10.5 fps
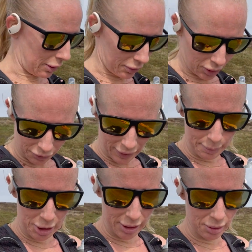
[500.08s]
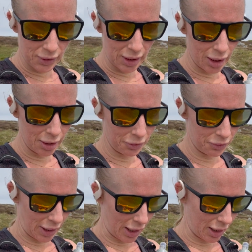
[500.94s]
I've got flapjacks, so I've eaten half of
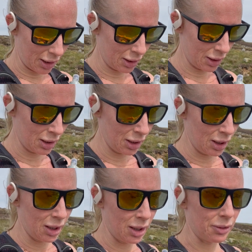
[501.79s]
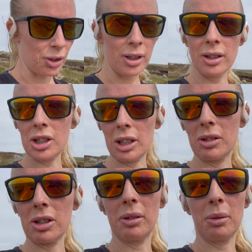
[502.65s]
that. I've got another gel
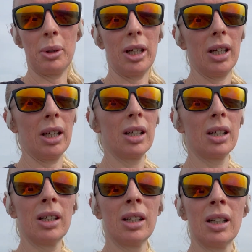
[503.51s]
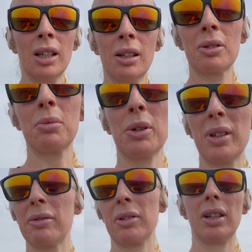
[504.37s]
due in a minute, which I'm doing
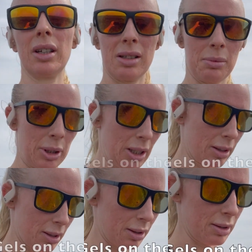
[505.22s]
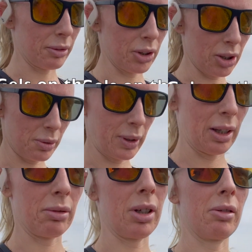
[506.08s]
every 30 minutes because they're only
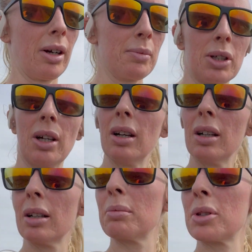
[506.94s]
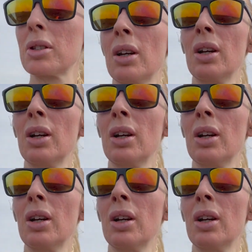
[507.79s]
23 grams of carbs.